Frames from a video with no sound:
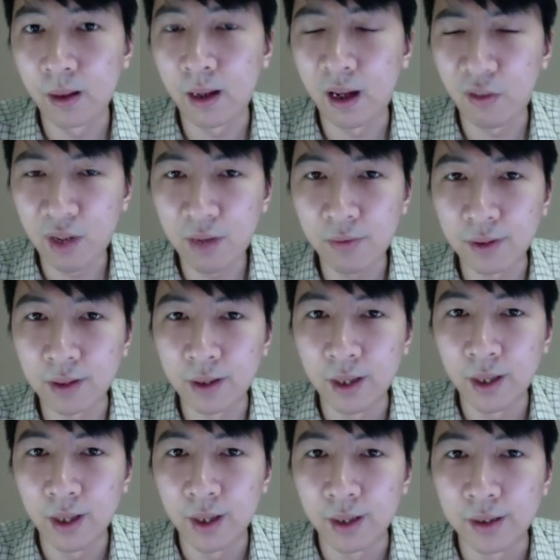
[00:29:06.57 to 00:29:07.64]
However,
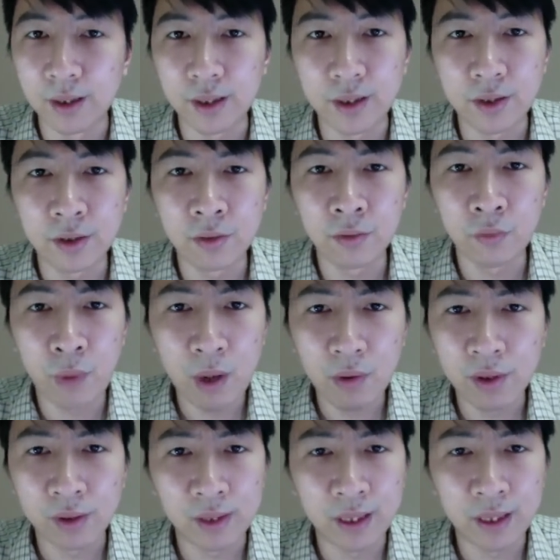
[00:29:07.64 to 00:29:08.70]
the
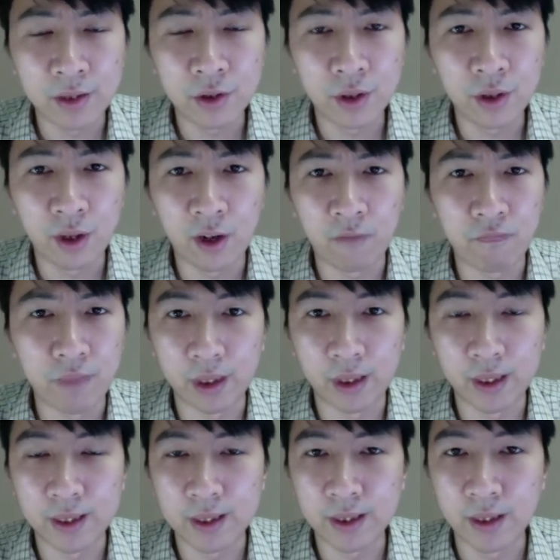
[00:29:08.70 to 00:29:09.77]
well-intention of
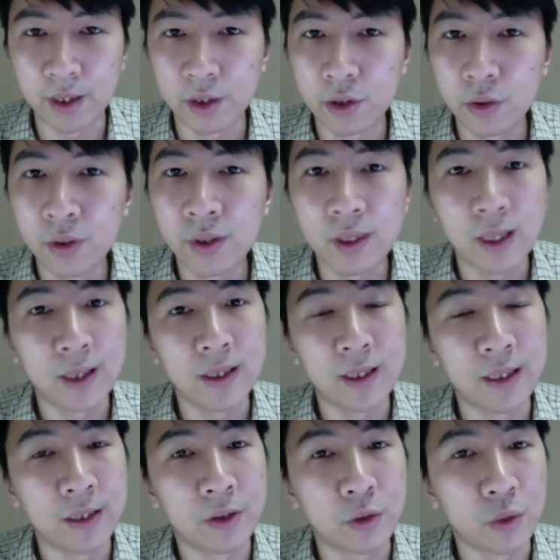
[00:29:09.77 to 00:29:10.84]
Mattathias soon turned
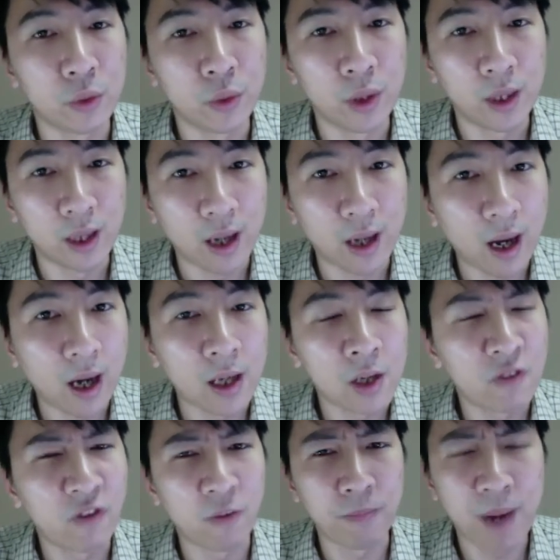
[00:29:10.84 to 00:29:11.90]
into a hunger
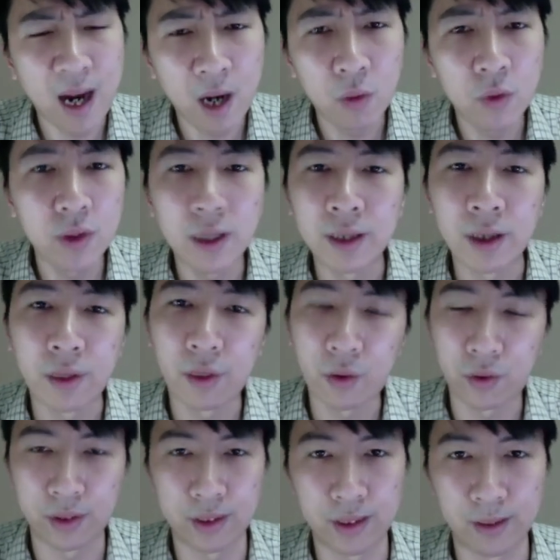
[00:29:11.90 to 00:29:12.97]
for power and
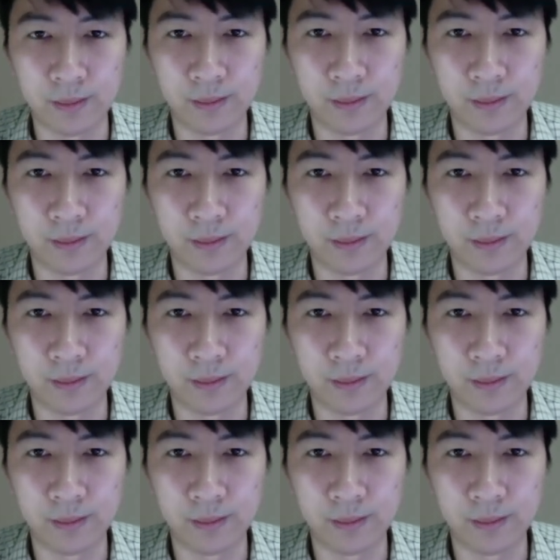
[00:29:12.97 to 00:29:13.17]
authority.